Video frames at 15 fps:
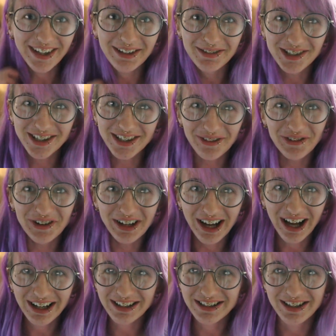it was a different
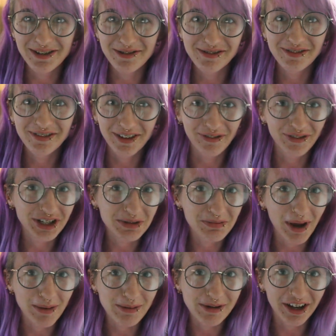colour to the fish
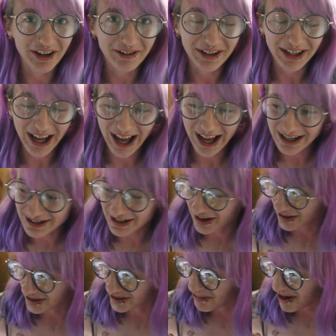babies I already had,
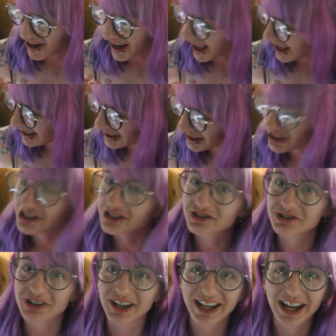and I spent ages
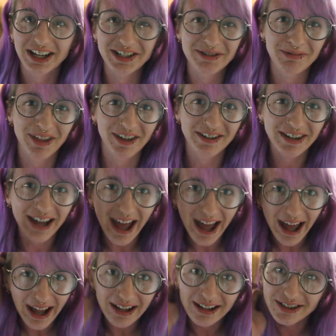trying to catch it with a
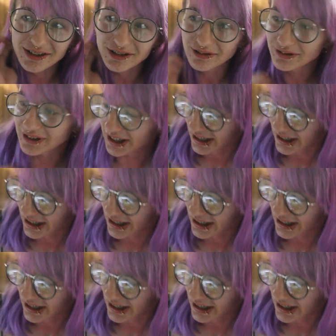net, sort of